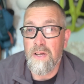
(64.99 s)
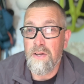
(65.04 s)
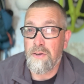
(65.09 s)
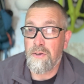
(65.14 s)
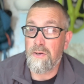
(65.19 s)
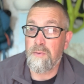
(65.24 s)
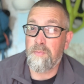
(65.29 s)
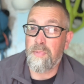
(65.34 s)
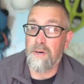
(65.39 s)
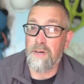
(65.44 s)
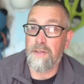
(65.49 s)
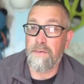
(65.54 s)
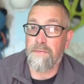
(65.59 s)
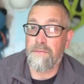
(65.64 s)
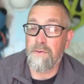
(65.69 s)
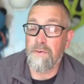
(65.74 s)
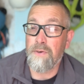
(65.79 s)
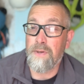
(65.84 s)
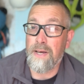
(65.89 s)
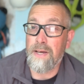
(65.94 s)
Could buy the
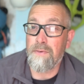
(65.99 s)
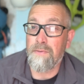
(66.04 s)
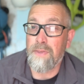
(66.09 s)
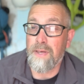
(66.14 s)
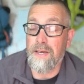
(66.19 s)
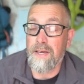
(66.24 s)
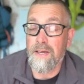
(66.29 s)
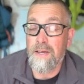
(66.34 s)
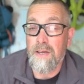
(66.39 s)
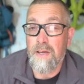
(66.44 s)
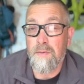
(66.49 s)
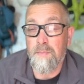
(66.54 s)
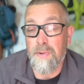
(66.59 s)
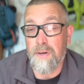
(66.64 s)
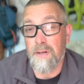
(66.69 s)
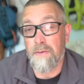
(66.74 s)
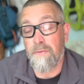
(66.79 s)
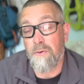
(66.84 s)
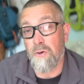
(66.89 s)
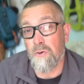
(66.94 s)
food out there,
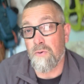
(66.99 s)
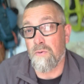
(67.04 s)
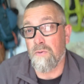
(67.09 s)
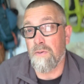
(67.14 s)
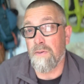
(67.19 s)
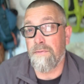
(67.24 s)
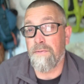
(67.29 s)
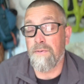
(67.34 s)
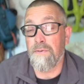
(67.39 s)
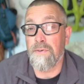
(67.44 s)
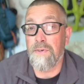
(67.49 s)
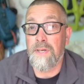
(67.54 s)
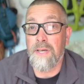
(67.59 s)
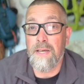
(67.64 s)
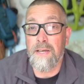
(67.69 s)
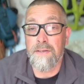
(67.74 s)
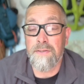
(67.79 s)
but I've got all the food here,